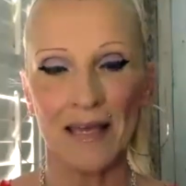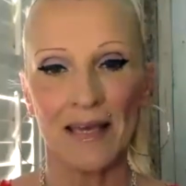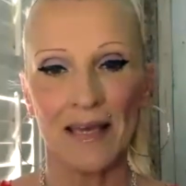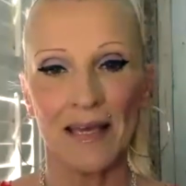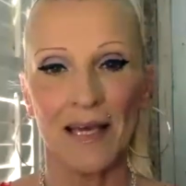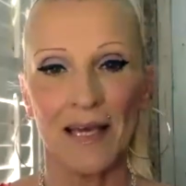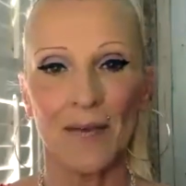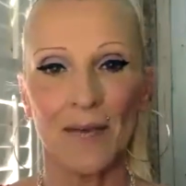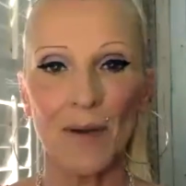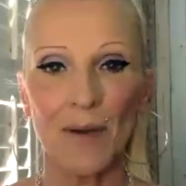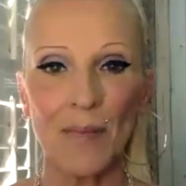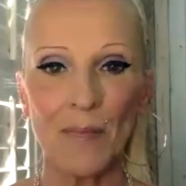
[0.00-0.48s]

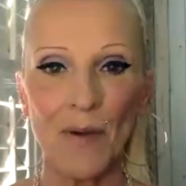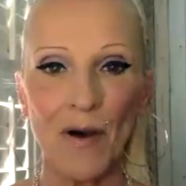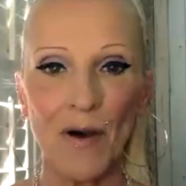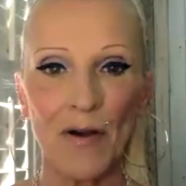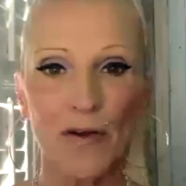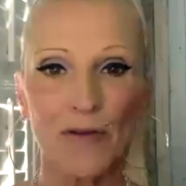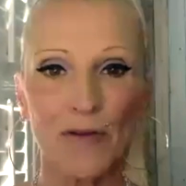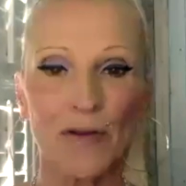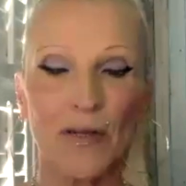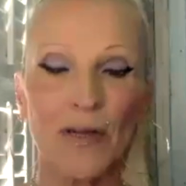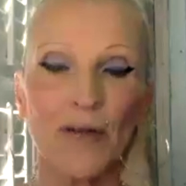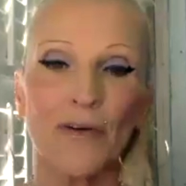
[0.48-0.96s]
And my
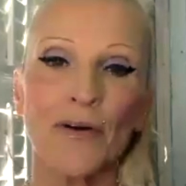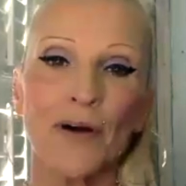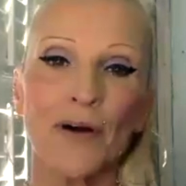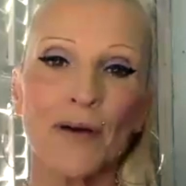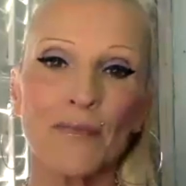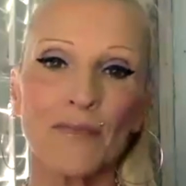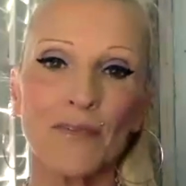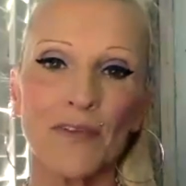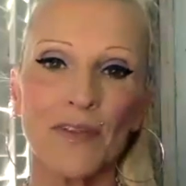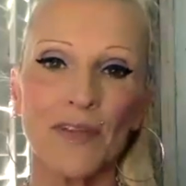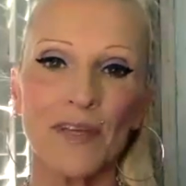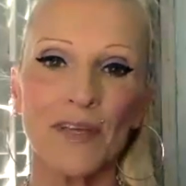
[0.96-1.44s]
partner in
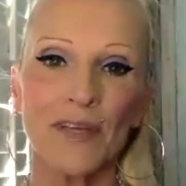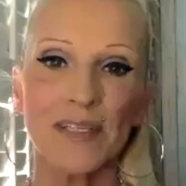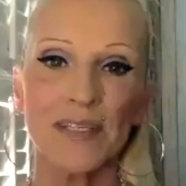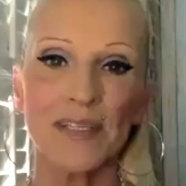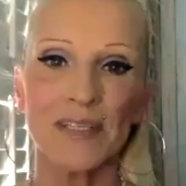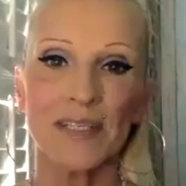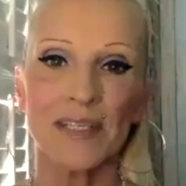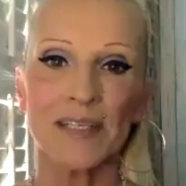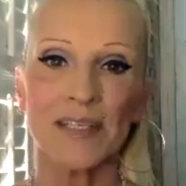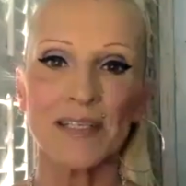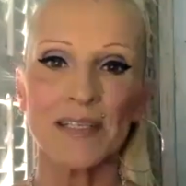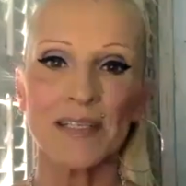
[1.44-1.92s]
crime for this
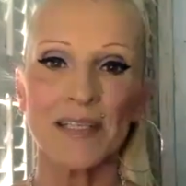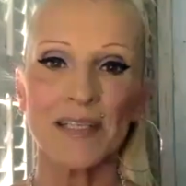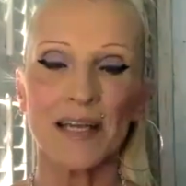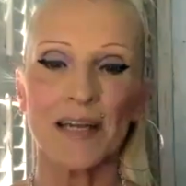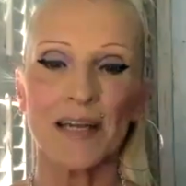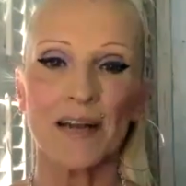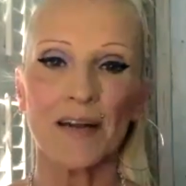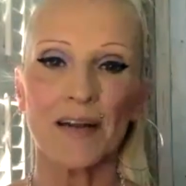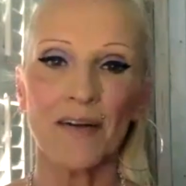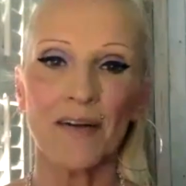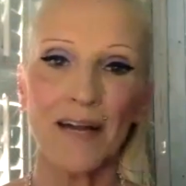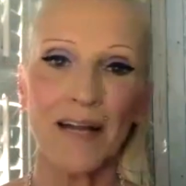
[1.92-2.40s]
is
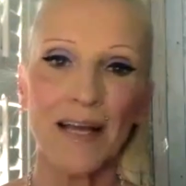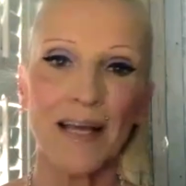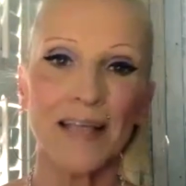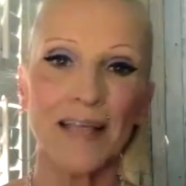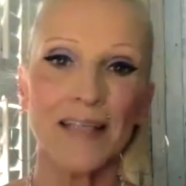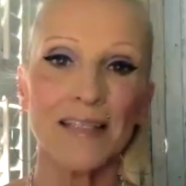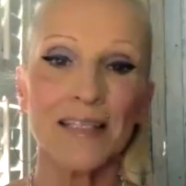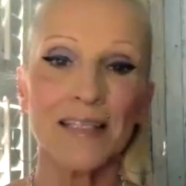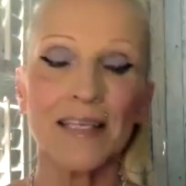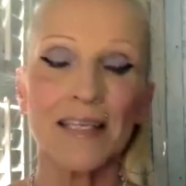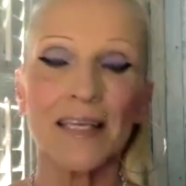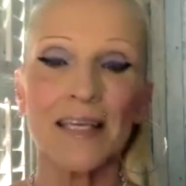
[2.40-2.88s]
NRLA
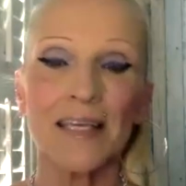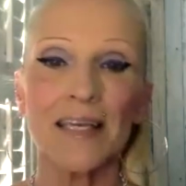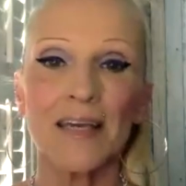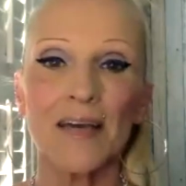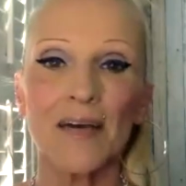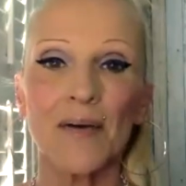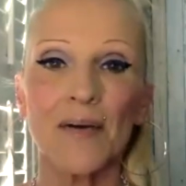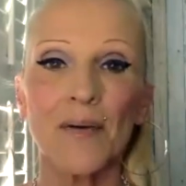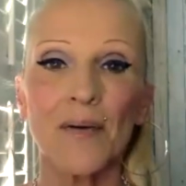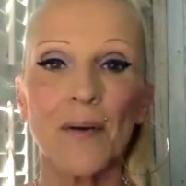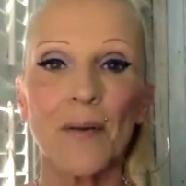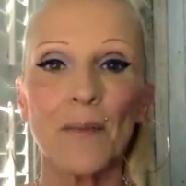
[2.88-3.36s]

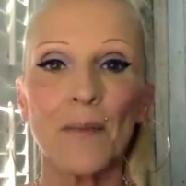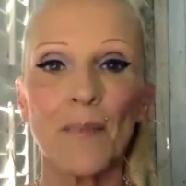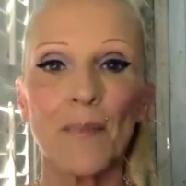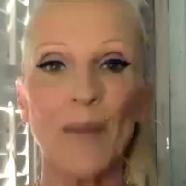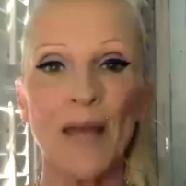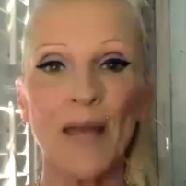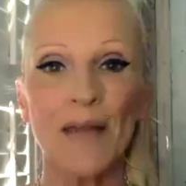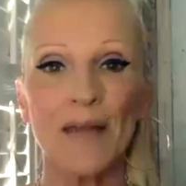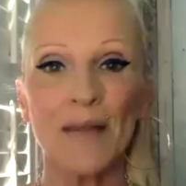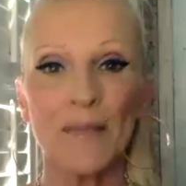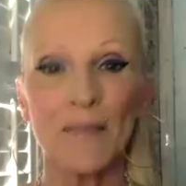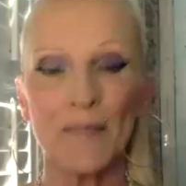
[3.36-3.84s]
CEO
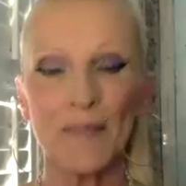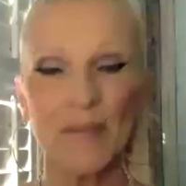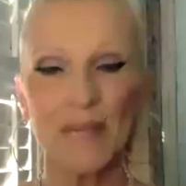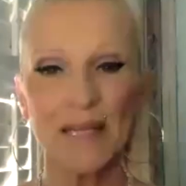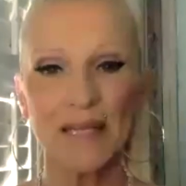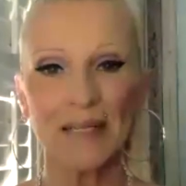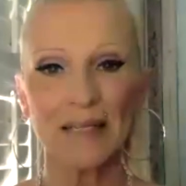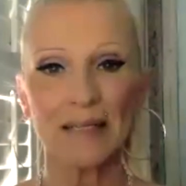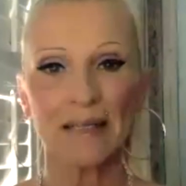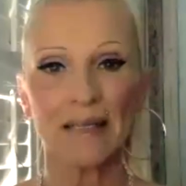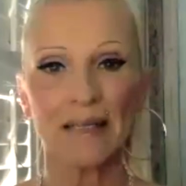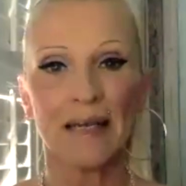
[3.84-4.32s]
Ben
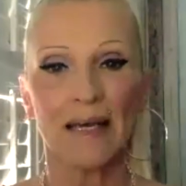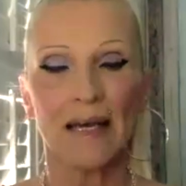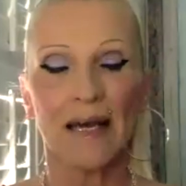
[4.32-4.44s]
Beadle.